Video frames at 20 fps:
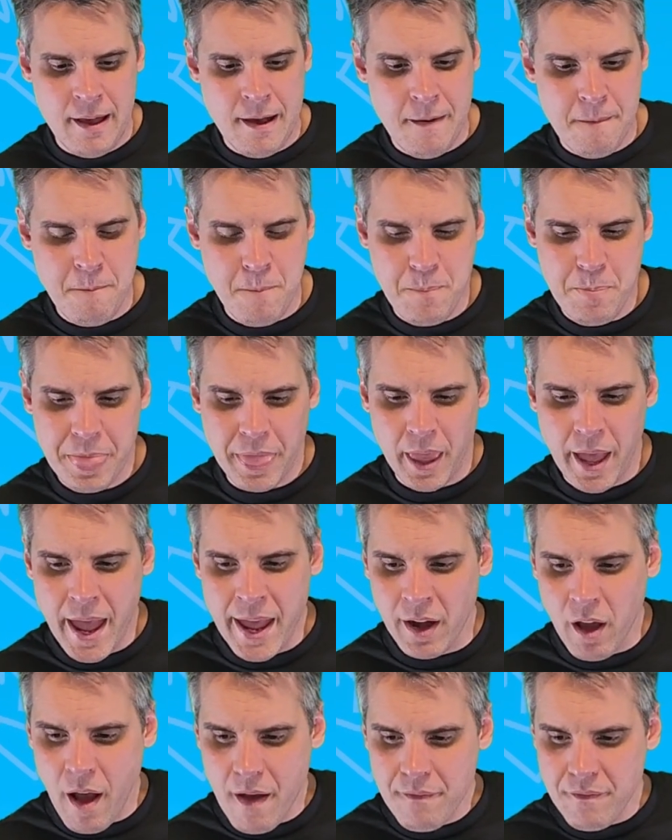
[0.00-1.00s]

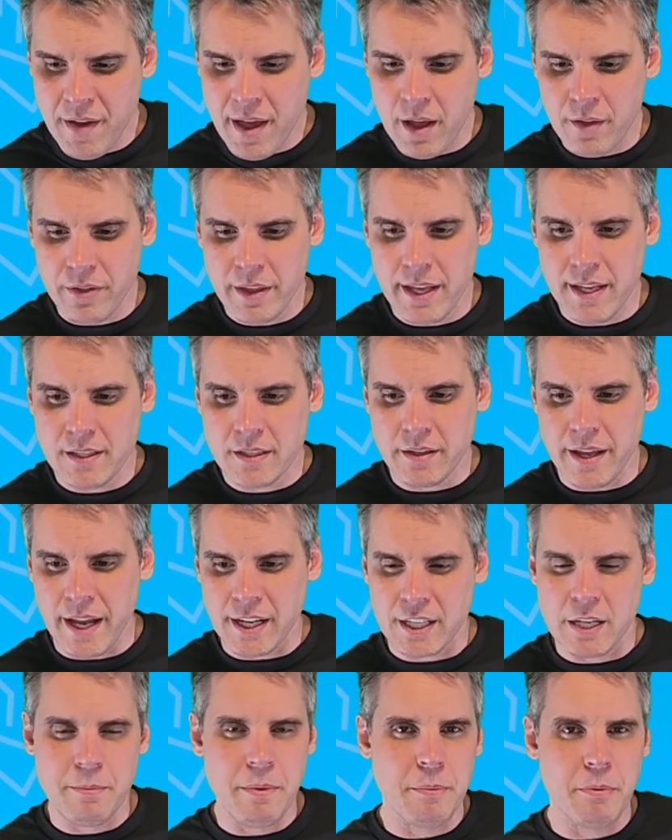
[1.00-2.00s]
And I found
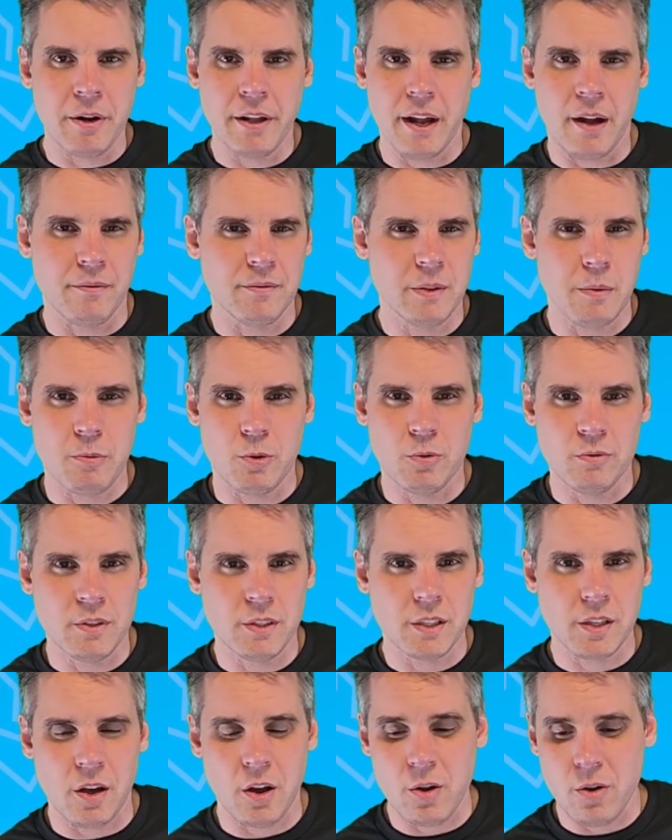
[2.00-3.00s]
these to actually be pretty
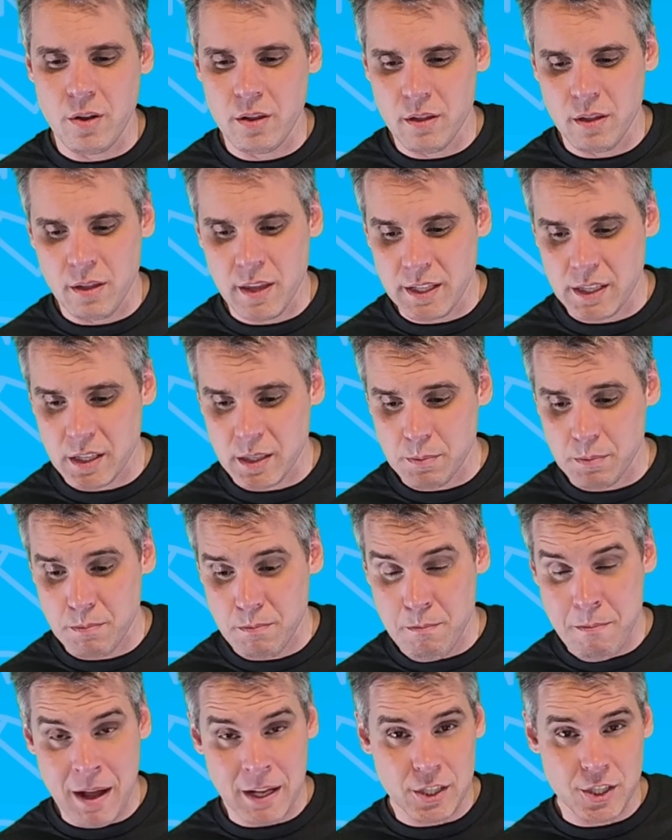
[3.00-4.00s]
comfortable. So this
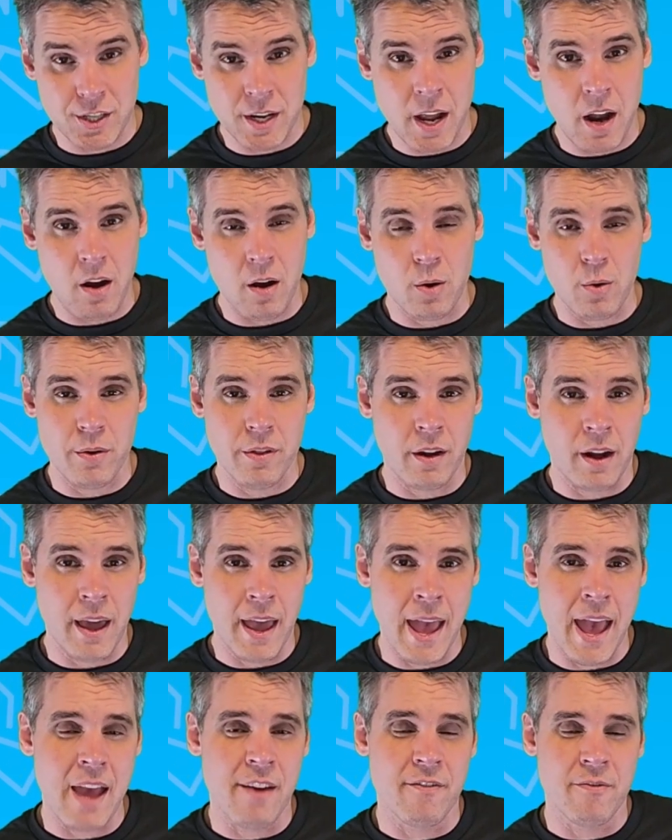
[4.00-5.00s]
is much narrower
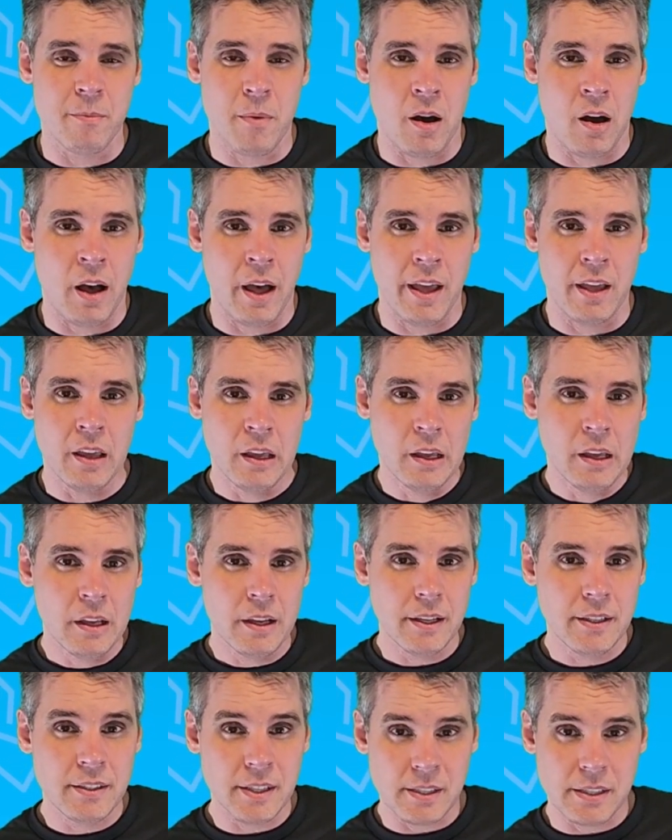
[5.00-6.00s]
than I have
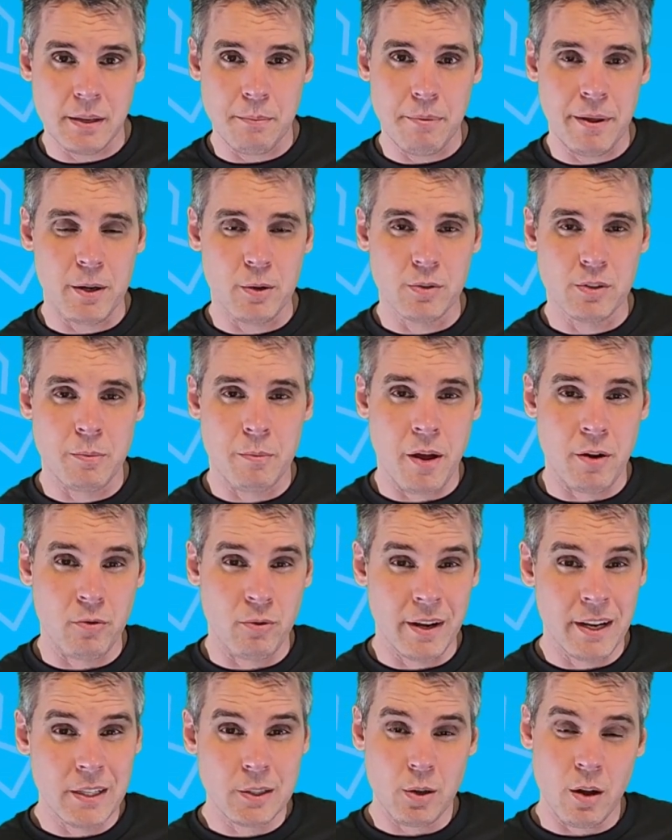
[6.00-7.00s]
my existing pedals on
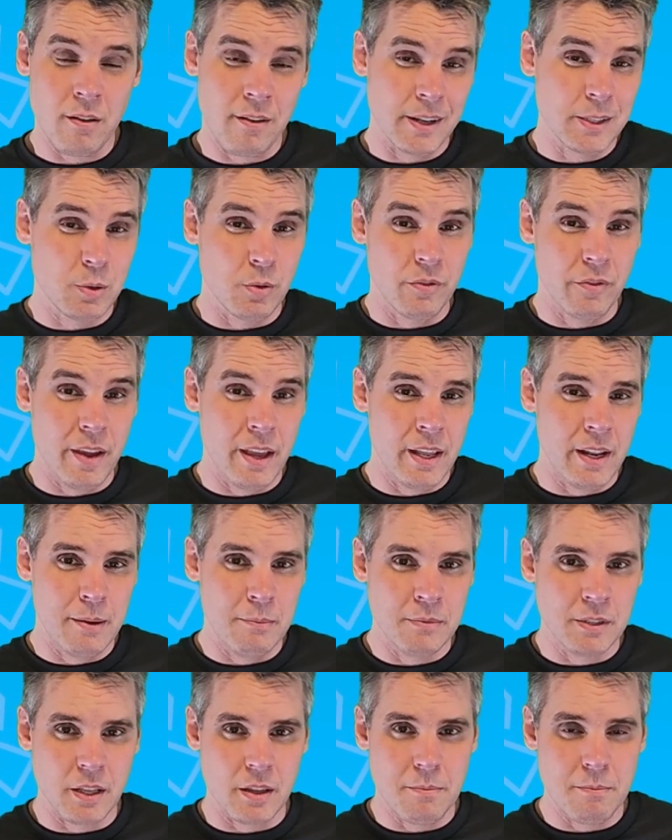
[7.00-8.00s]
my rig. So I race with
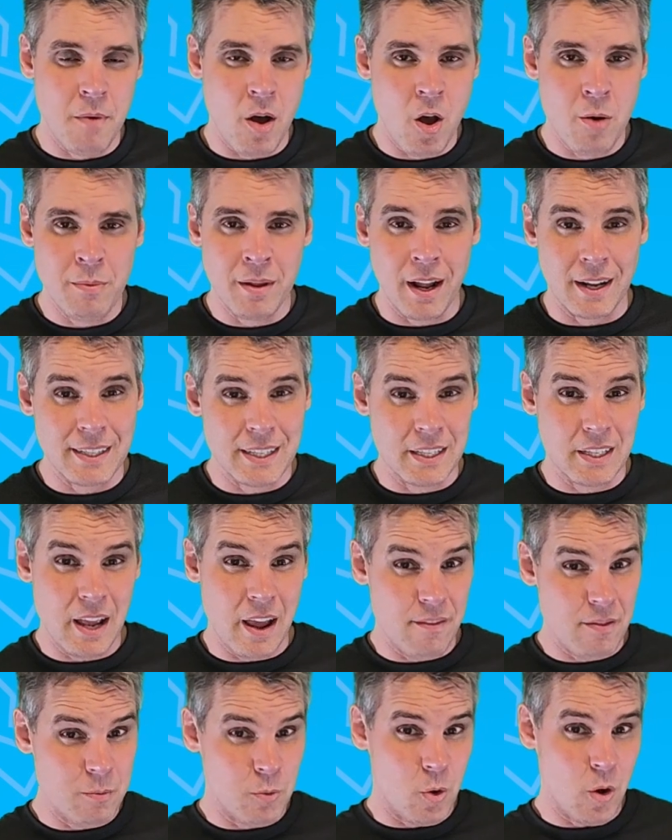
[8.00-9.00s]
V&Ms at the moment. I
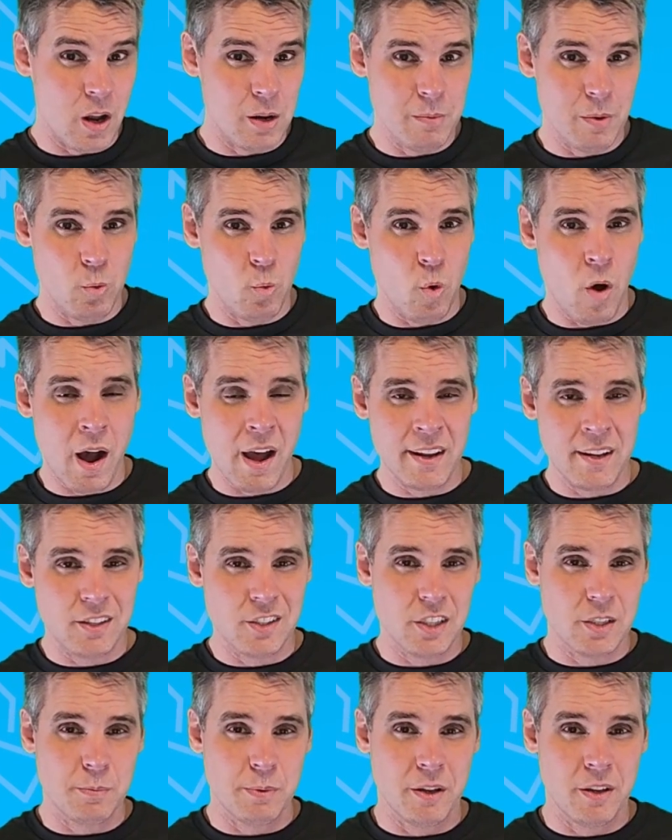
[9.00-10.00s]
tend to have them quite a bit
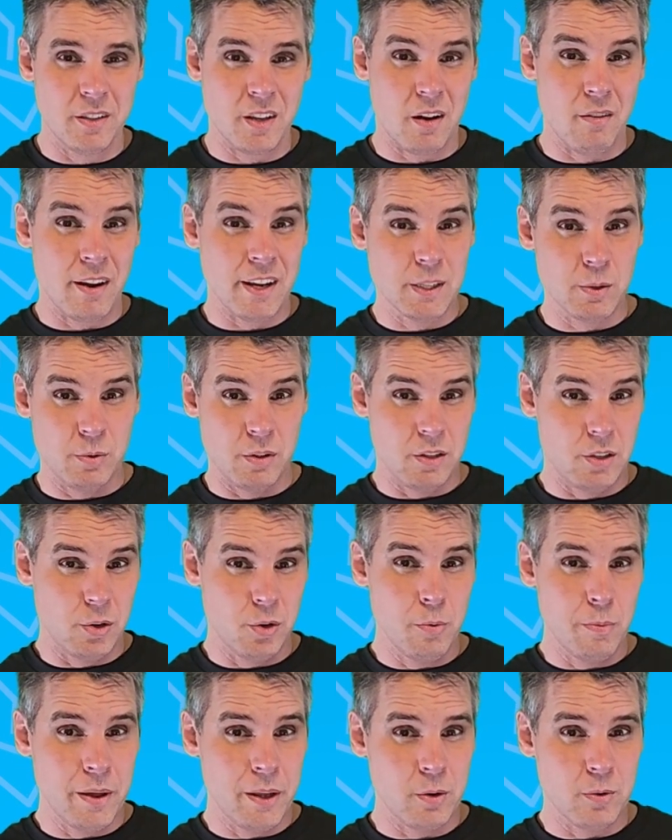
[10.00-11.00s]
wider just because I race
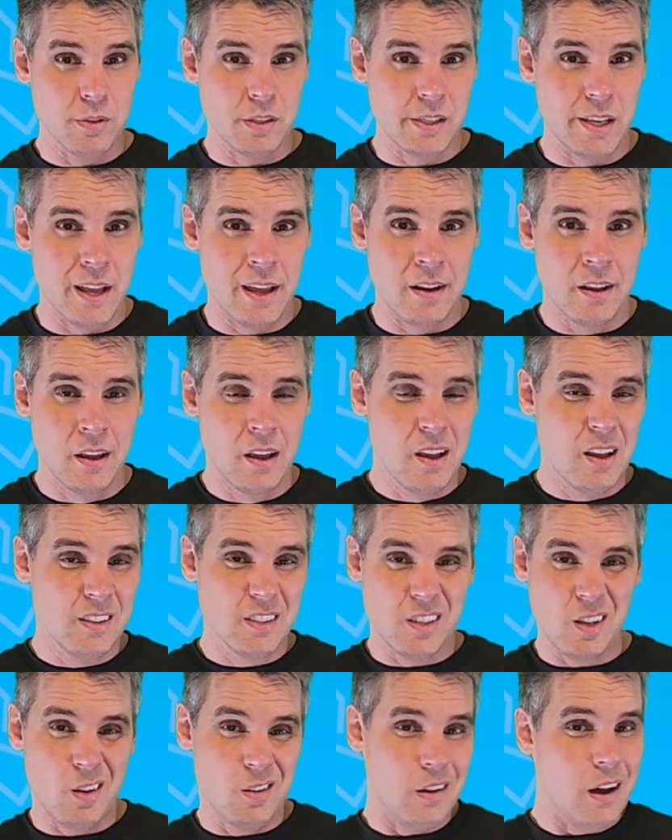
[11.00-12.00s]
with the 2 pedal set.
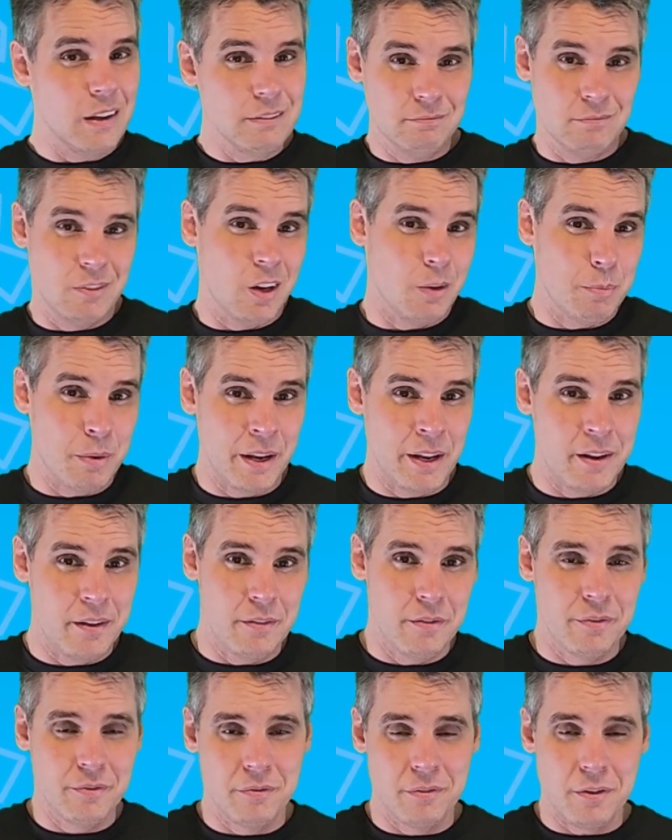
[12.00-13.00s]
So I've got
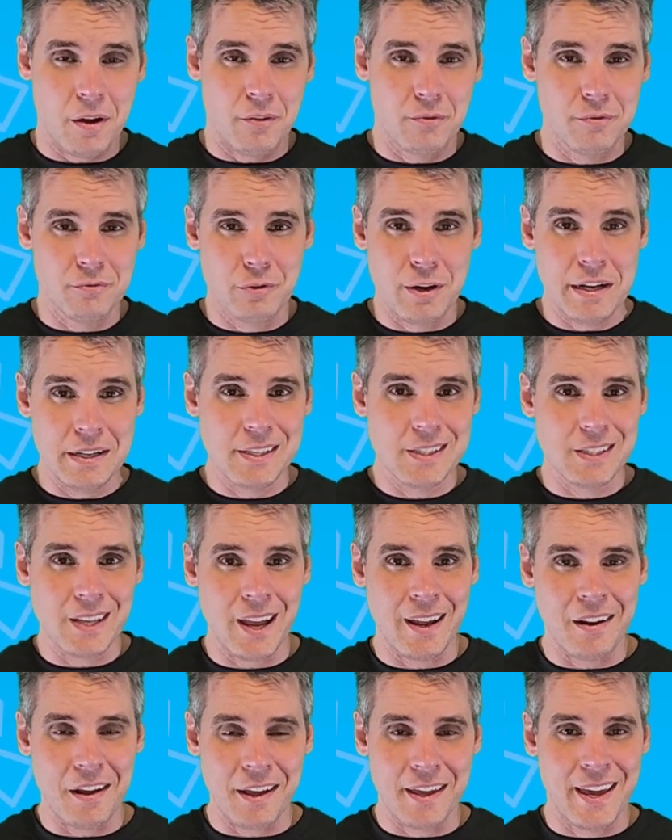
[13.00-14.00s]
plenty of real
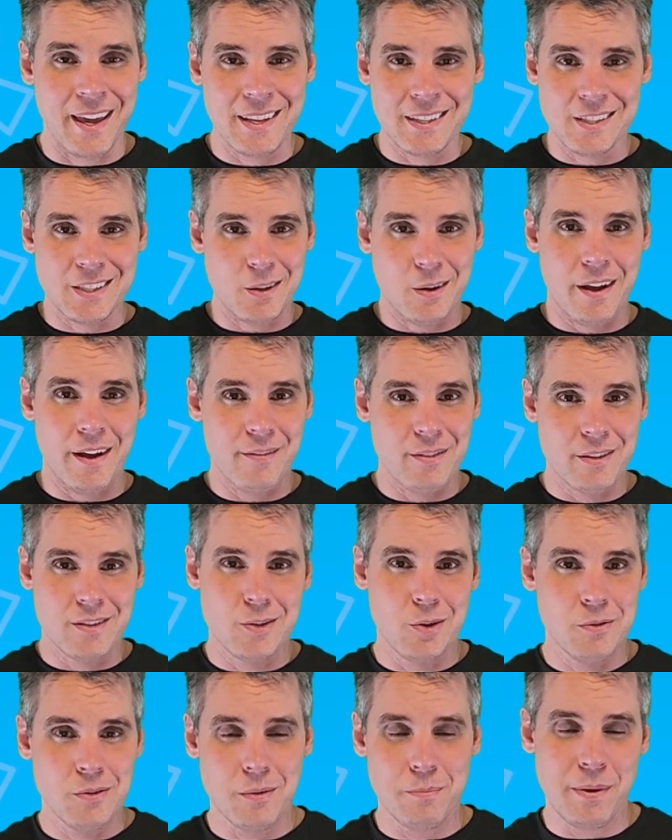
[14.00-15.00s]
estate, I guess. So I
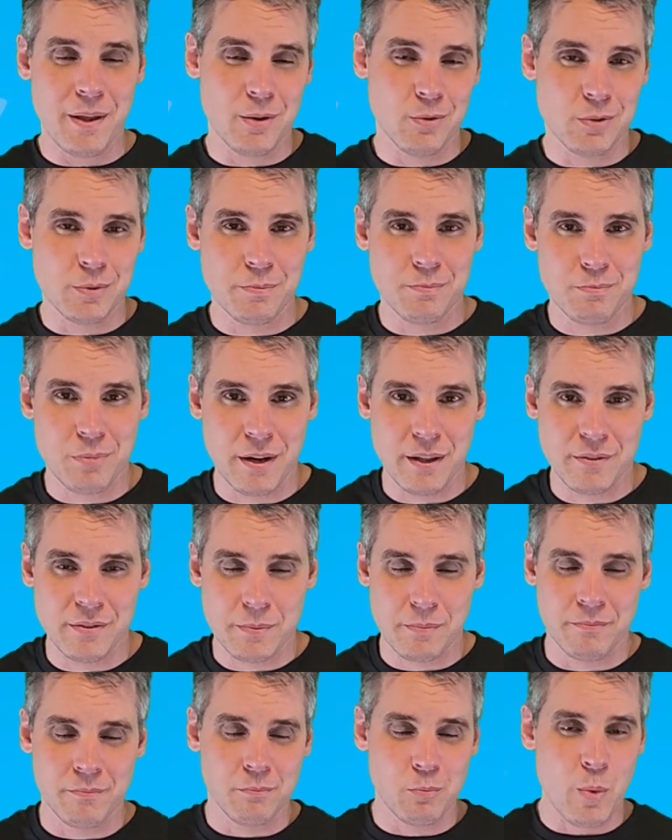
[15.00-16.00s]
have the pedals
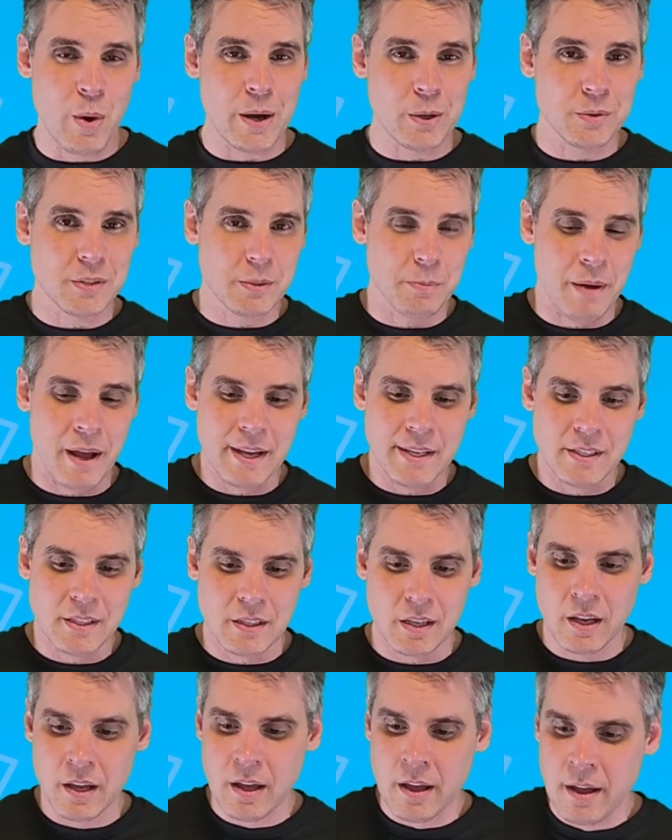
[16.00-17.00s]
pretty well
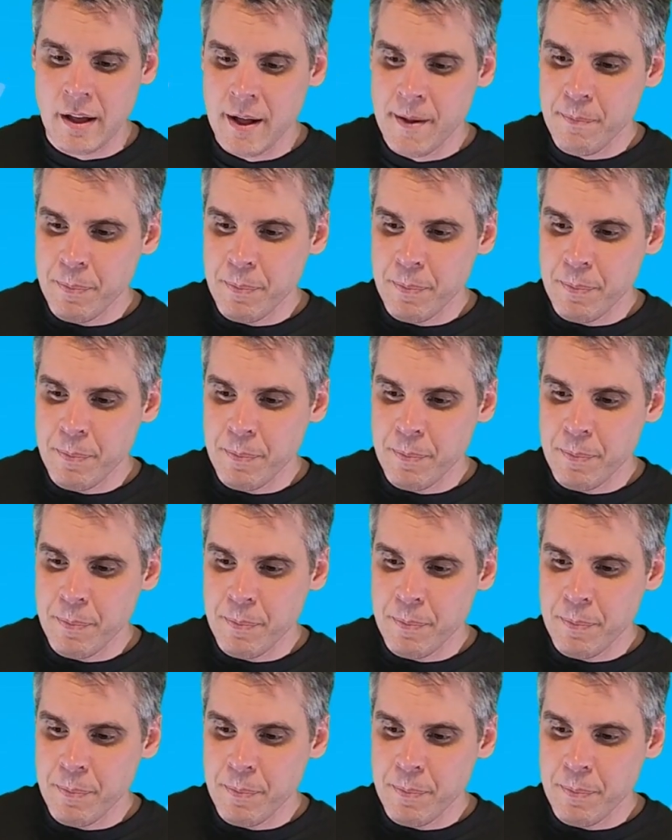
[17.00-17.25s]
spaced.